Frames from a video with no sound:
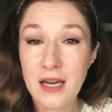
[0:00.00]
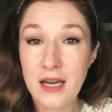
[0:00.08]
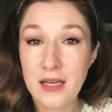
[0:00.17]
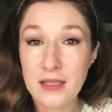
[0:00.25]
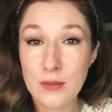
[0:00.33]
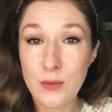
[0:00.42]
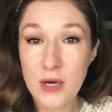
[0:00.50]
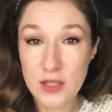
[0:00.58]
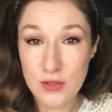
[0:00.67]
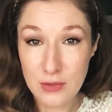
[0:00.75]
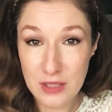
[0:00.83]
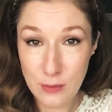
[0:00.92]
and it
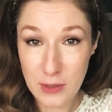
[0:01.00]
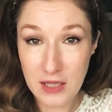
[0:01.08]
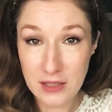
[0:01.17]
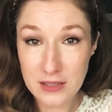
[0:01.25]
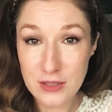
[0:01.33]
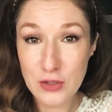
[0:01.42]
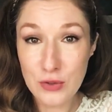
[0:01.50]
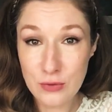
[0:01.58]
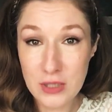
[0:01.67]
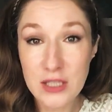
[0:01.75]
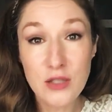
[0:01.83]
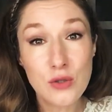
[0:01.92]
works really well to
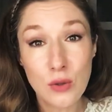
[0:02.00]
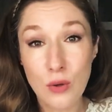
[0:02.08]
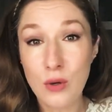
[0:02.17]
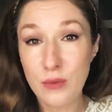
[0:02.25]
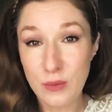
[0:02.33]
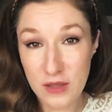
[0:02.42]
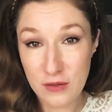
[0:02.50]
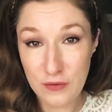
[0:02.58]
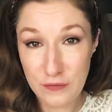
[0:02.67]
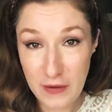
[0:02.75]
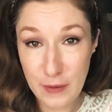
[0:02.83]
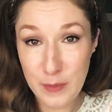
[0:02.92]
really talk with your
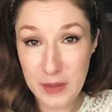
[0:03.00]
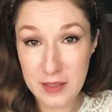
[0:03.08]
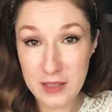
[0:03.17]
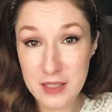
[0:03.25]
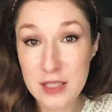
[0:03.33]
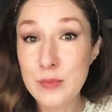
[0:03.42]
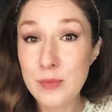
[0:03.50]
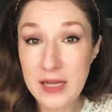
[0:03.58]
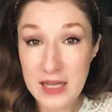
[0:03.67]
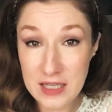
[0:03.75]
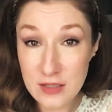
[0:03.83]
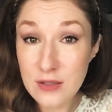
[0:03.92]
family,
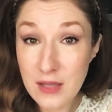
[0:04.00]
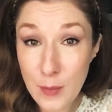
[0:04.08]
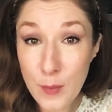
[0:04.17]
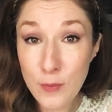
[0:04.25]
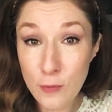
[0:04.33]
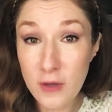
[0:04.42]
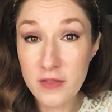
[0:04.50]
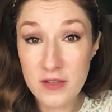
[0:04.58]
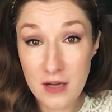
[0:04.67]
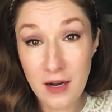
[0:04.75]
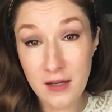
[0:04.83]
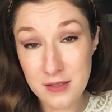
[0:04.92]
explain to them what
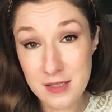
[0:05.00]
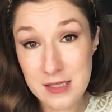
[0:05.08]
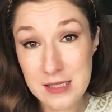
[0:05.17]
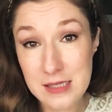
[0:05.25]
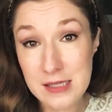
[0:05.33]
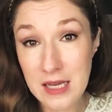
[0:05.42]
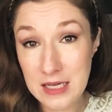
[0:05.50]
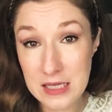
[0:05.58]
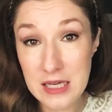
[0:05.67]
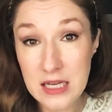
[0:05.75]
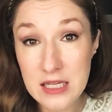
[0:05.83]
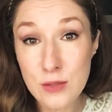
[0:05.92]
the artist's date
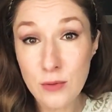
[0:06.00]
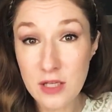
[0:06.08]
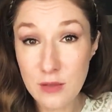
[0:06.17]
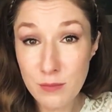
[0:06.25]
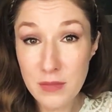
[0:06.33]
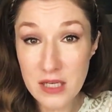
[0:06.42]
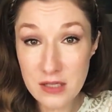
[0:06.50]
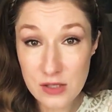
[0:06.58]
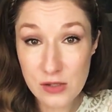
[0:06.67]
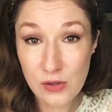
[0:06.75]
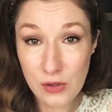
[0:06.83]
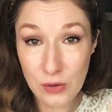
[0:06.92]
is, what it
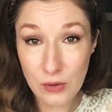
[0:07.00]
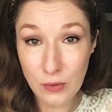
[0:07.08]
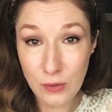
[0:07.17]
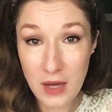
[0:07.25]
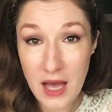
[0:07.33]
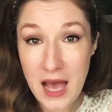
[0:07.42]
means to you,